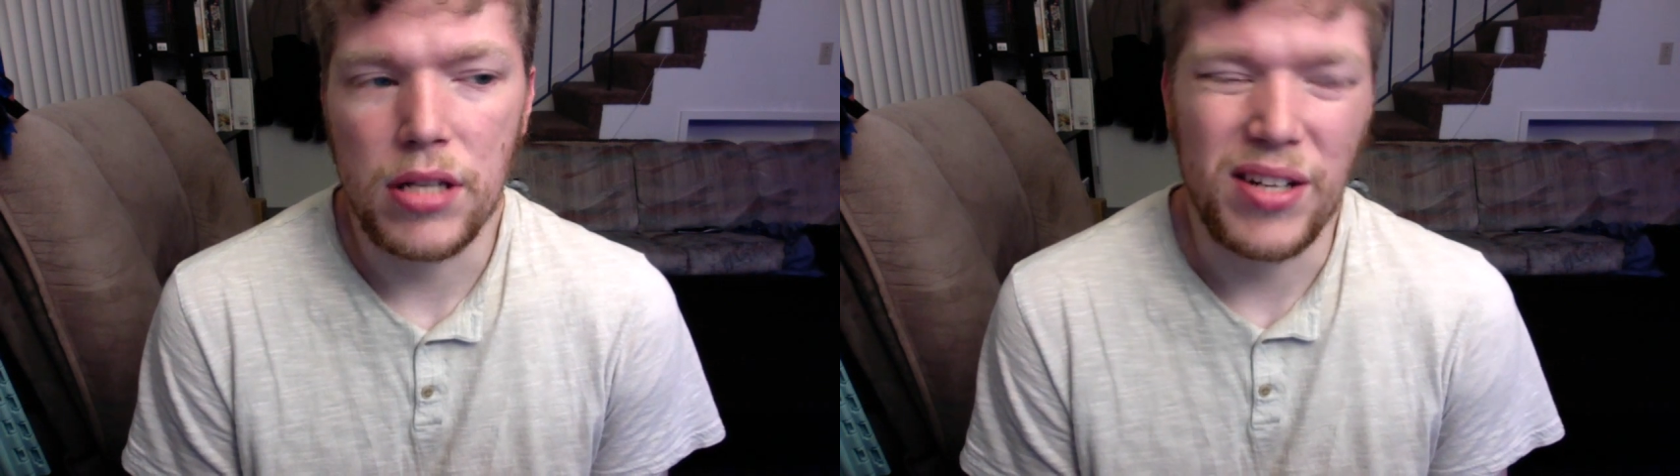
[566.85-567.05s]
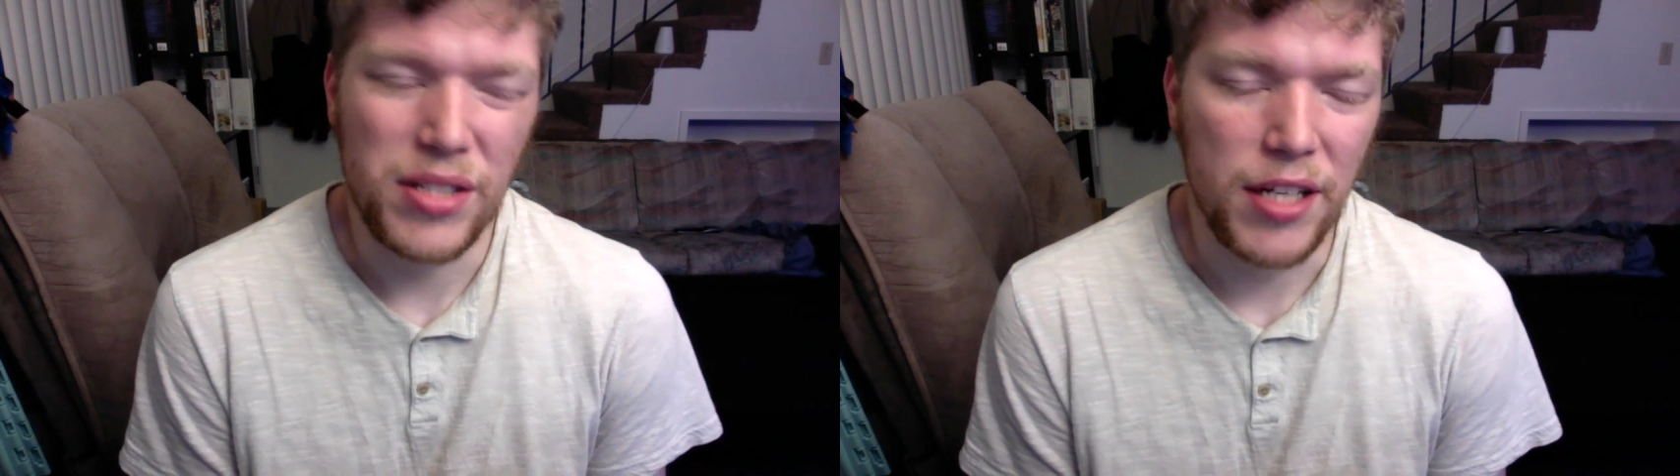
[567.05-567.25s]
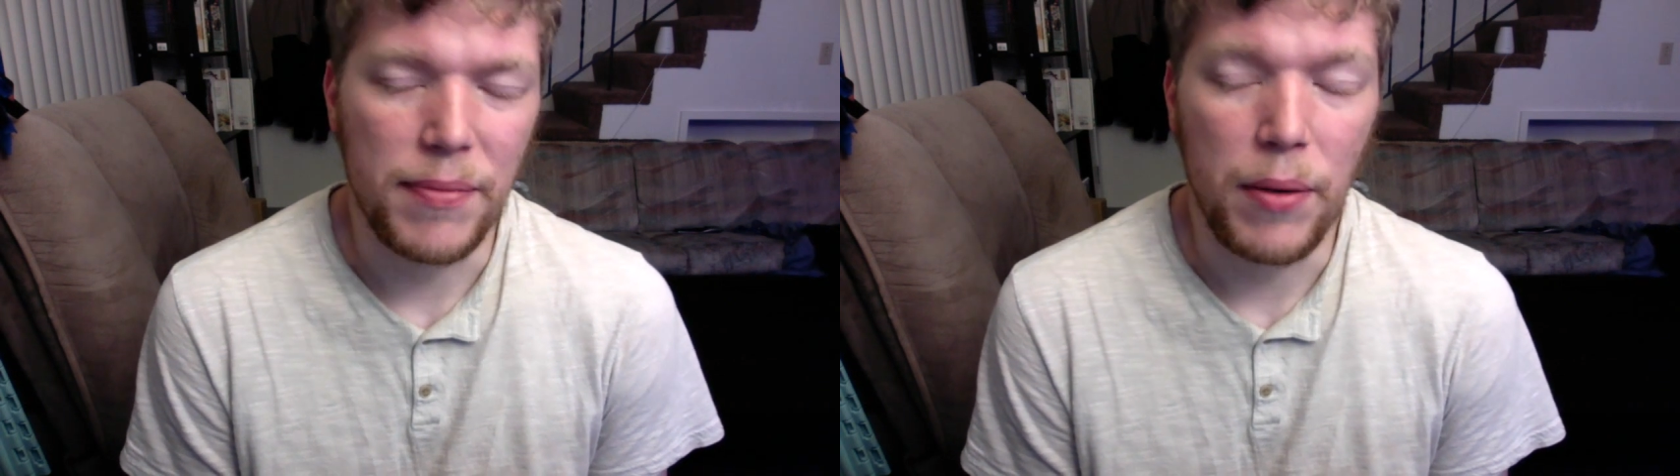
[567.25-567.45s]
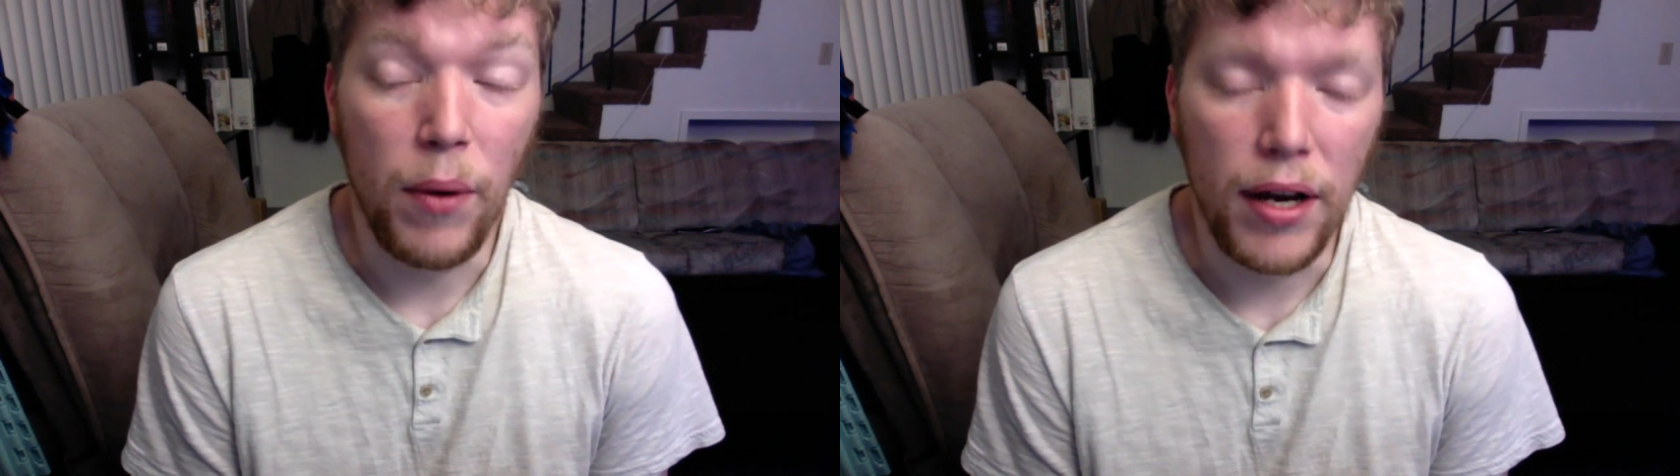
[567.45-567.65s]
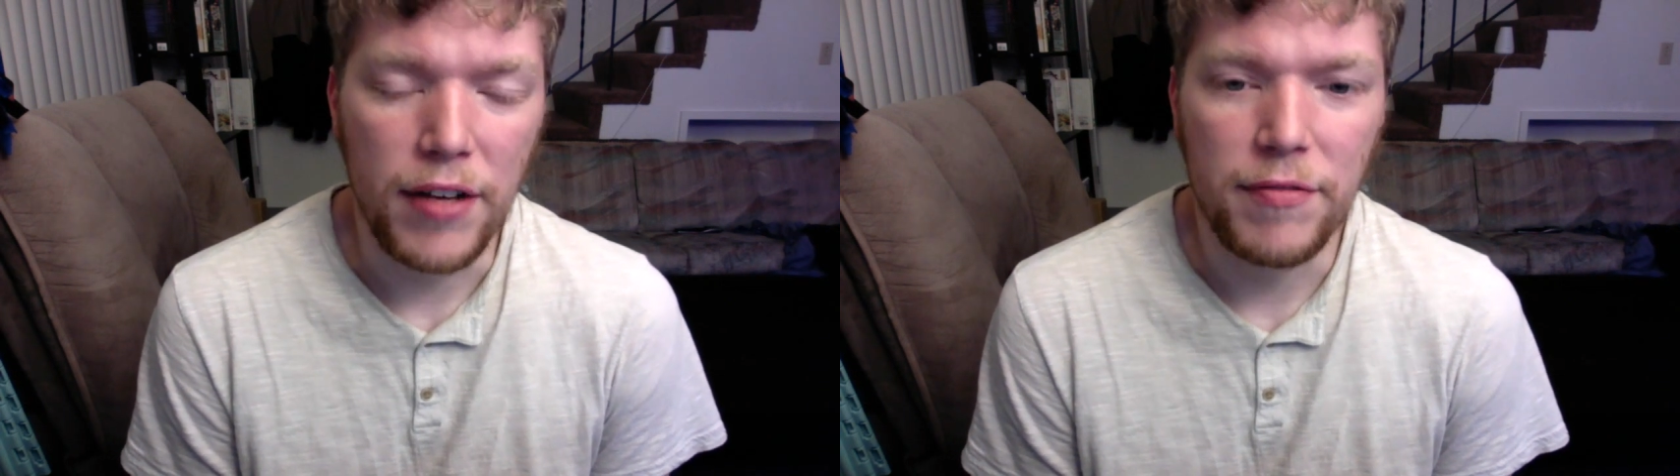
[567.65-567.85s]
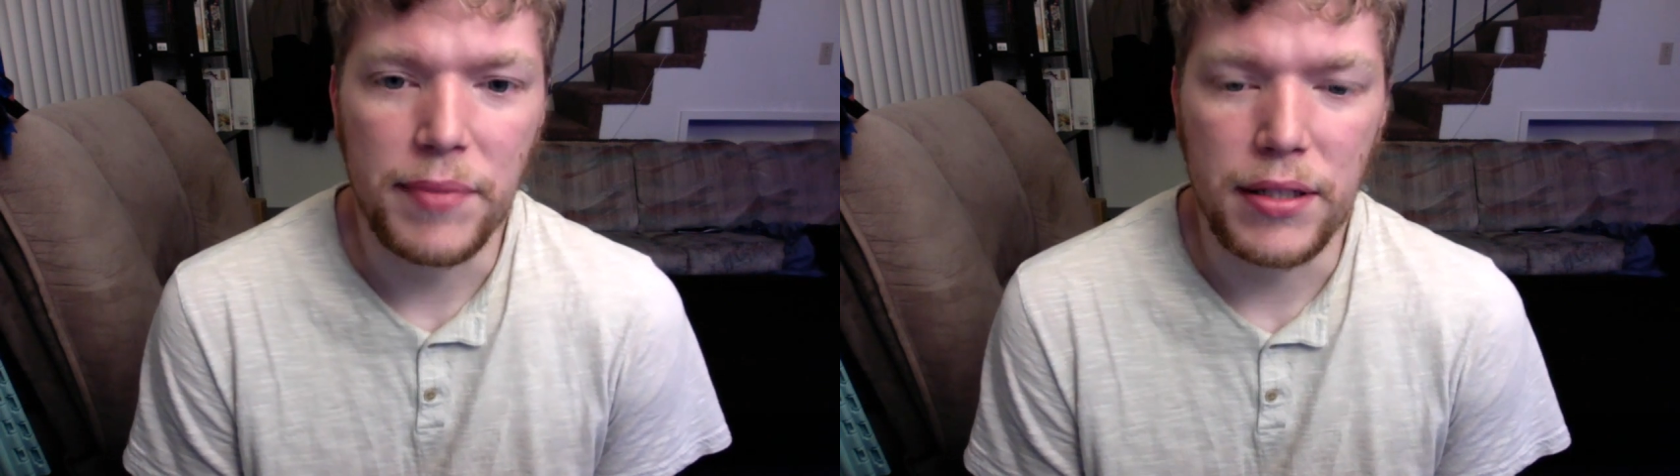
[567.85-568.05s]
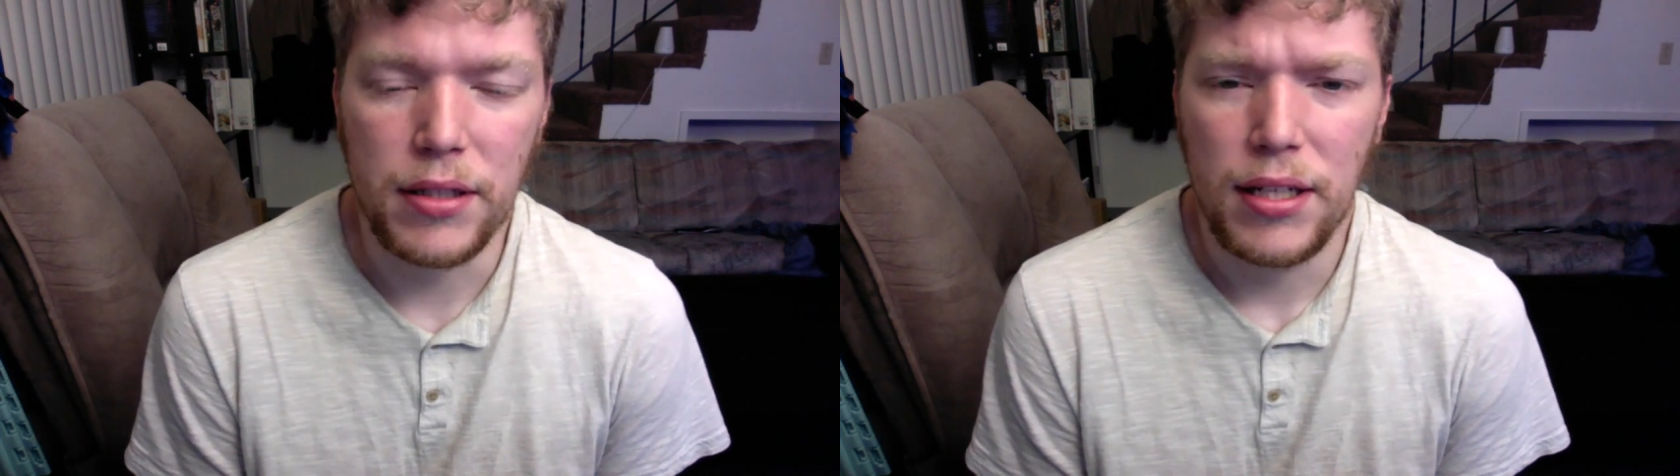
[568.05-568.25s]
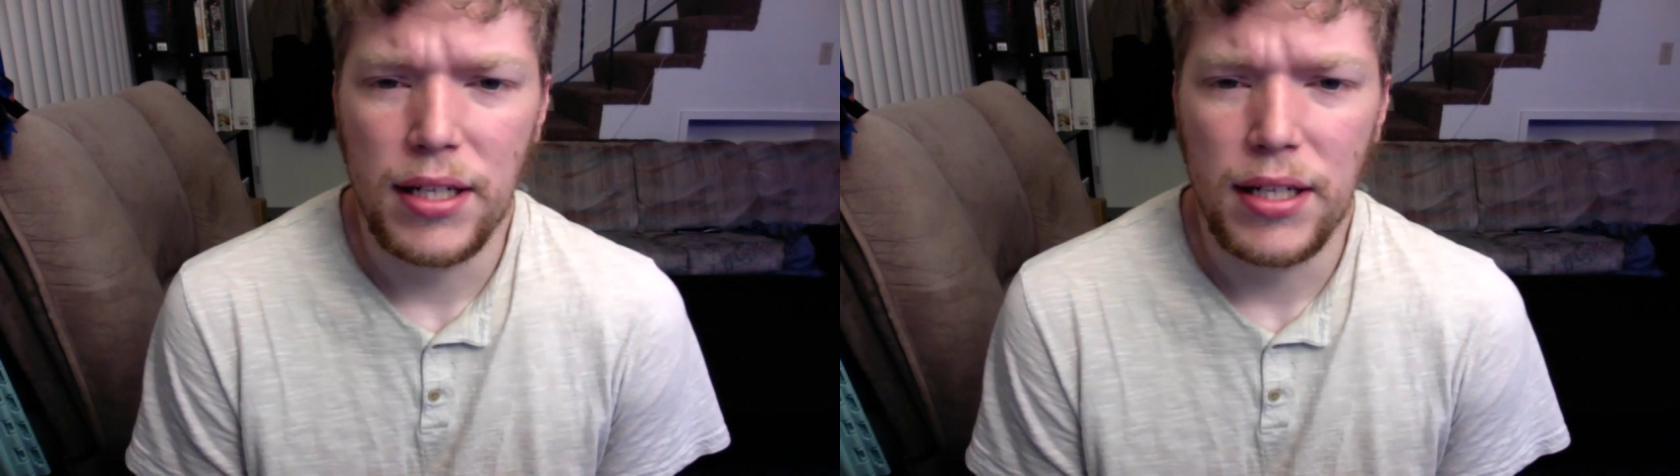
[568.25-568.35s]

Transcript: outside of my wife, but